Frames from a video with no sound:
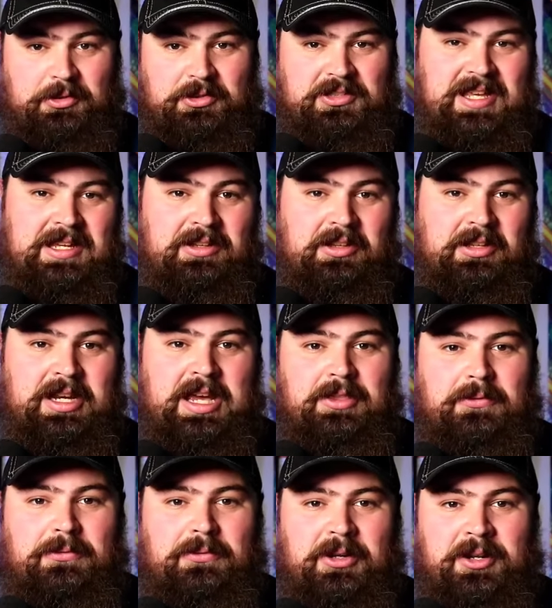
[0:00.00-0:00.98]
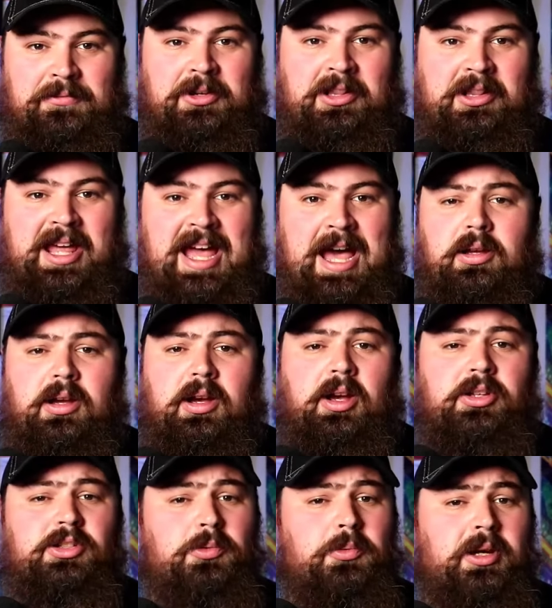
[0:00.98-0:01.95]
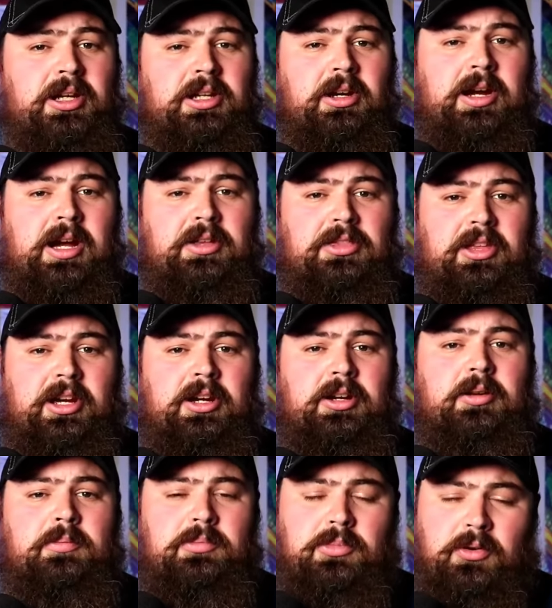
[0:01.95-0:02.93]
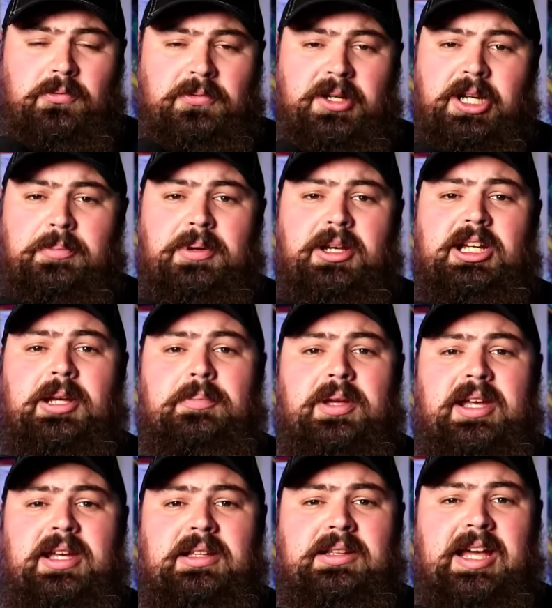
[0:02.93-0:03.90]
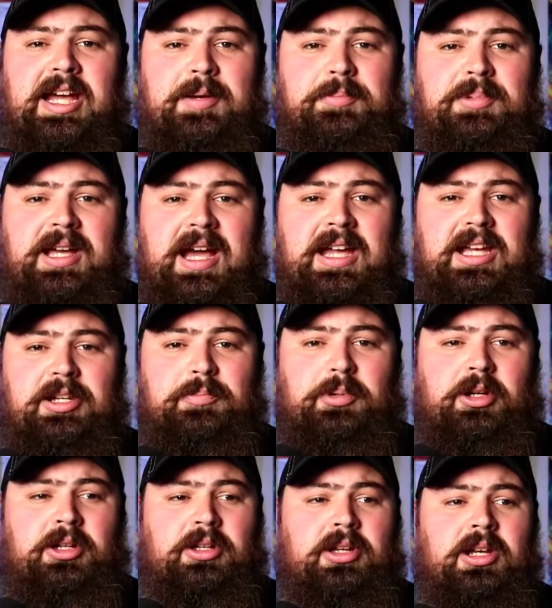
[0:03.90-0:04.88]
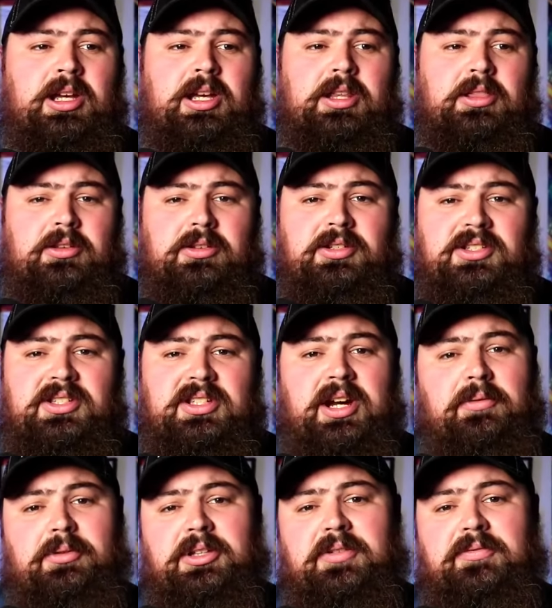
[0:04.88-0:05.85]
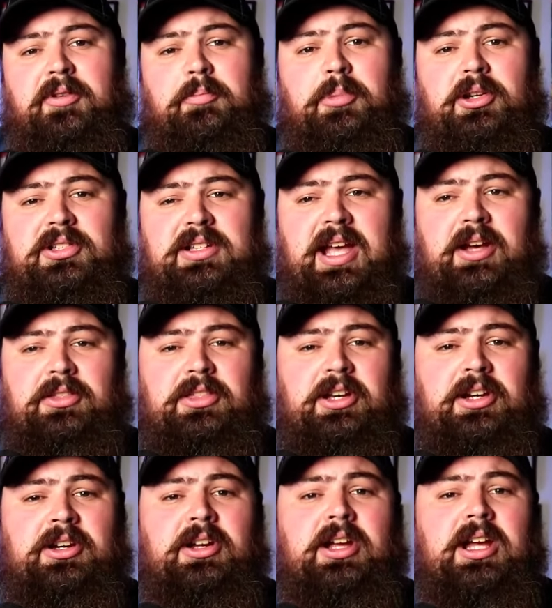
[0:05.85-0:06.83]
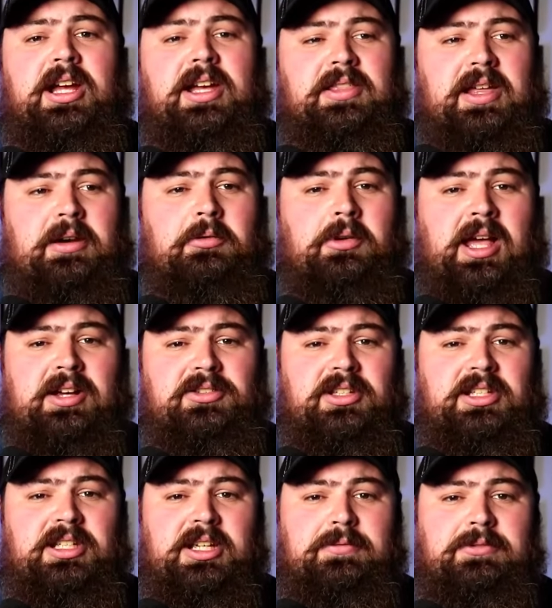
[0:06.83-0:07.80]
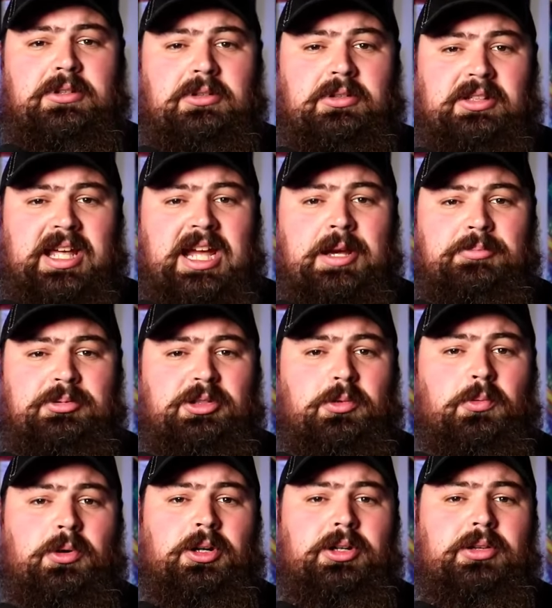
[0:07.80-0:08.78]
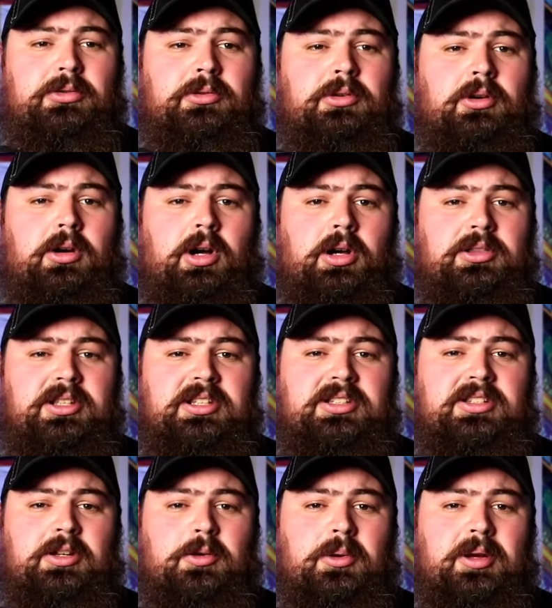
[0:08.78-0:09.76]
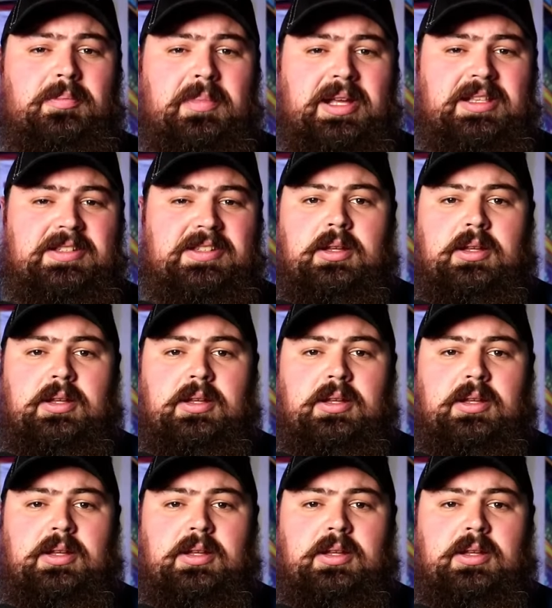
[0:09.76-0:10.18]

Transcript: dangling out of the front of your lap. Also, while you're out there, don't forget to pick up a lab guidebook. There is several different books out there that will actually give you labs to work through on this equipment.